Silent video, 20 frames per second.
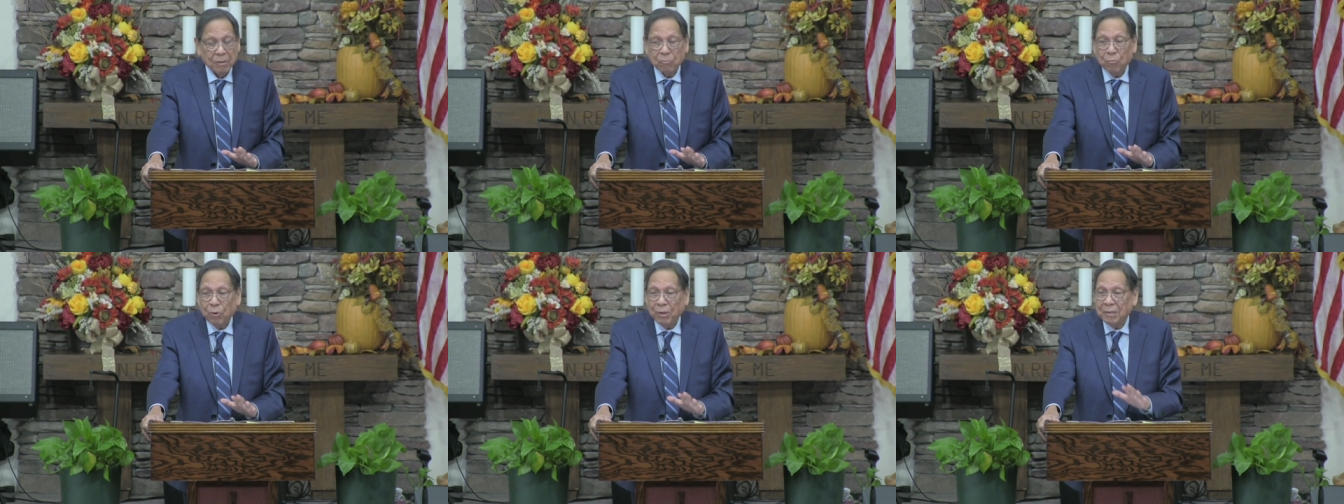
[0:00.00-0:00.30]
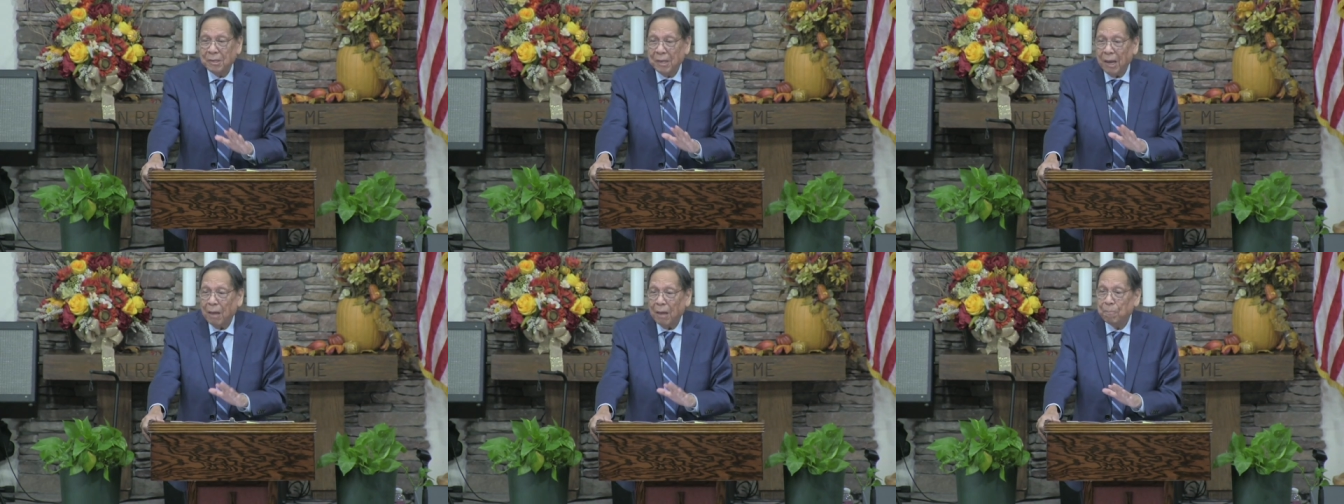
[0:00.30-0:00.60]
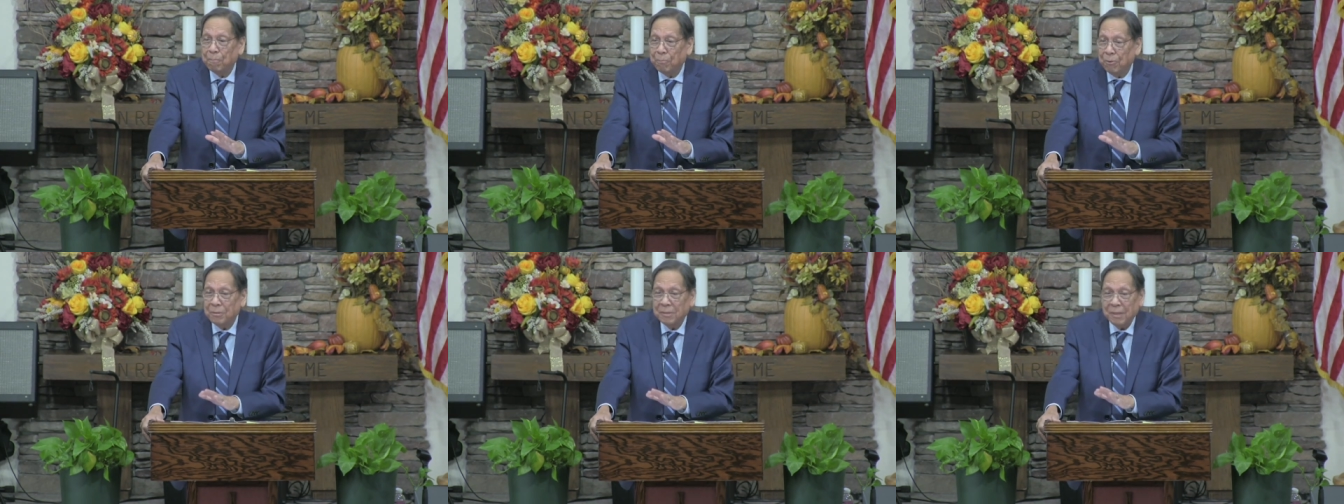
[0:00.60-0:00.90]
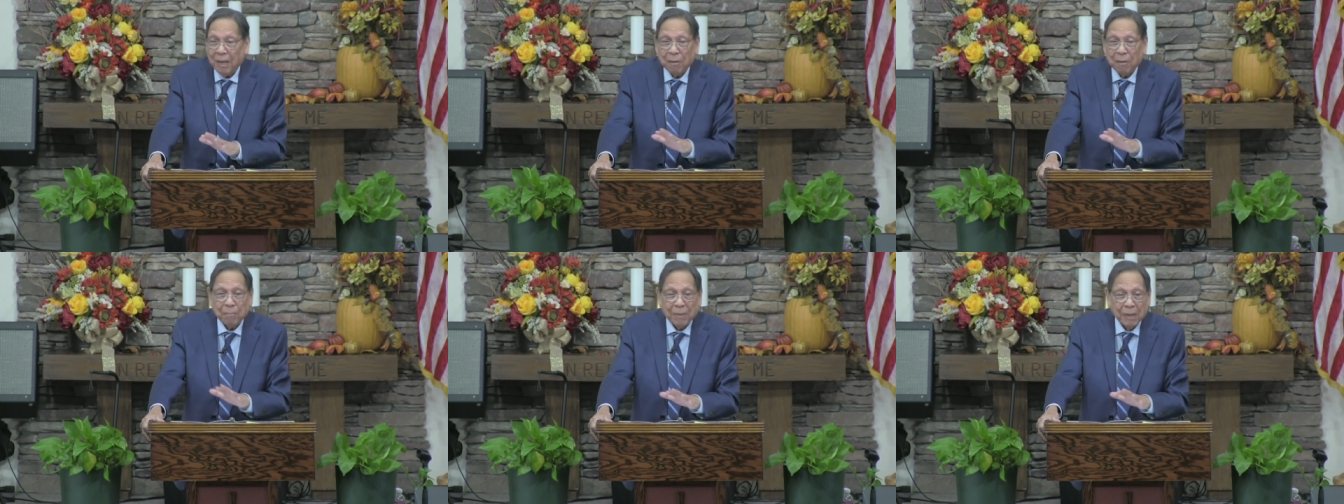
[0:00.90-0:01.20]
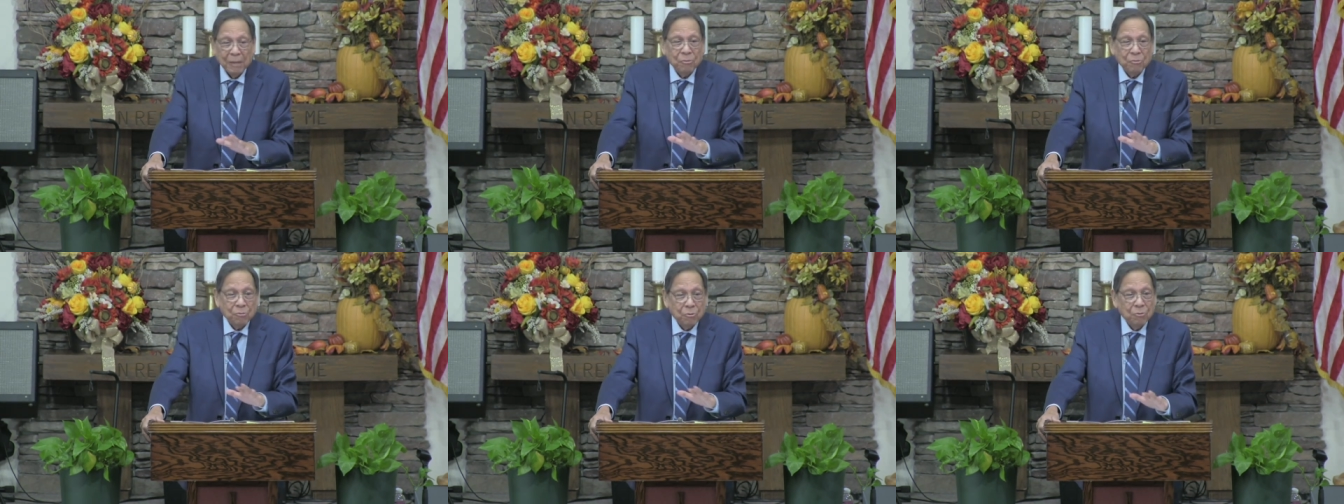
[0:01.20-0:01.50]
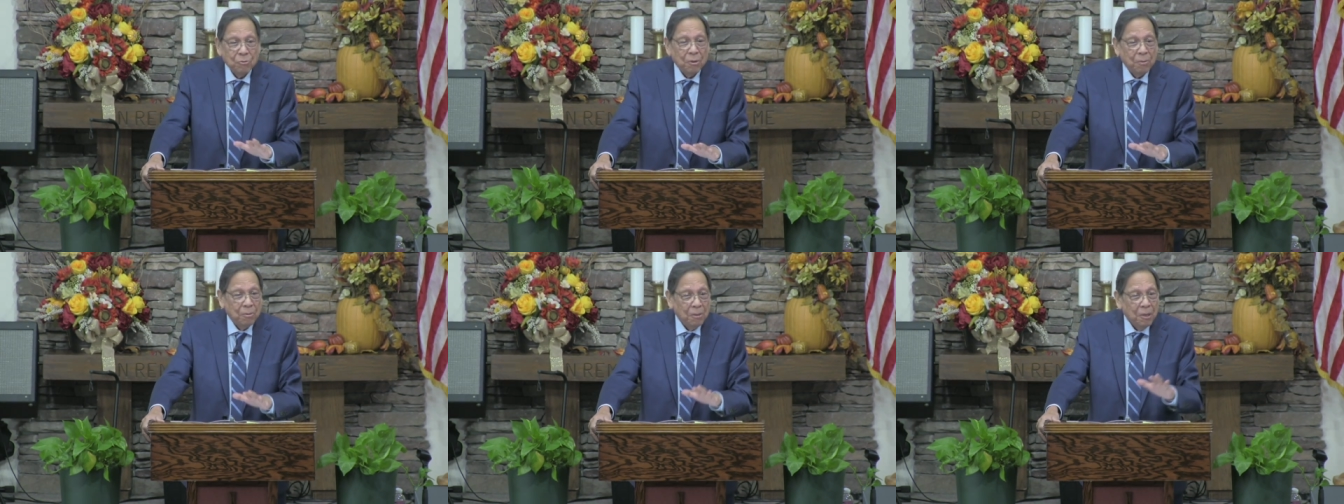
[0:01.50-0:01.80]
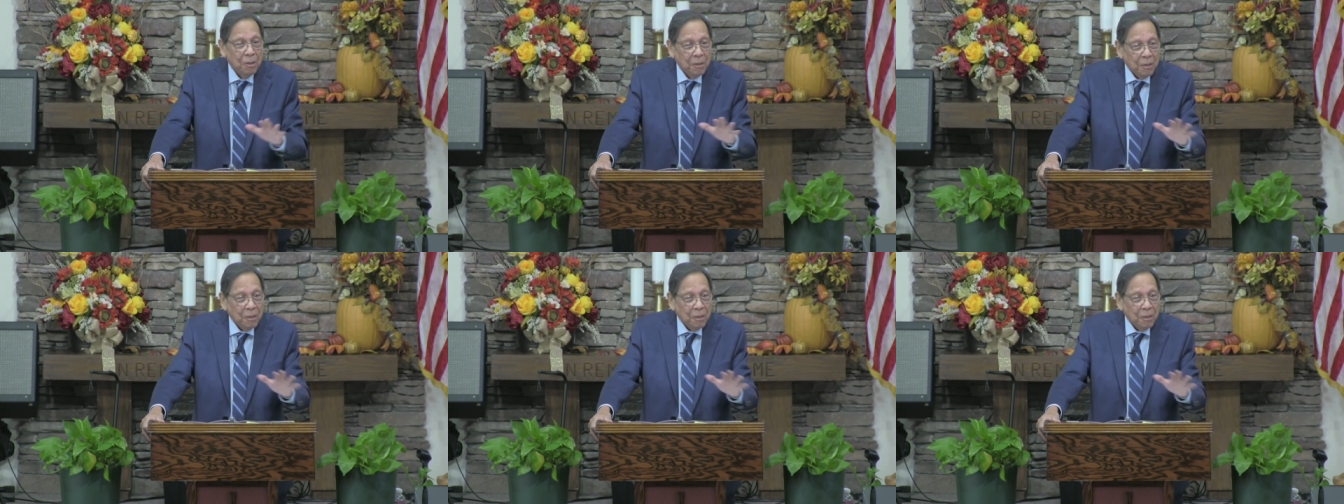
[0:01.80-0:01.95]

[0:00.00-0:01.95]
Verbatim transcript: and what God put that man through to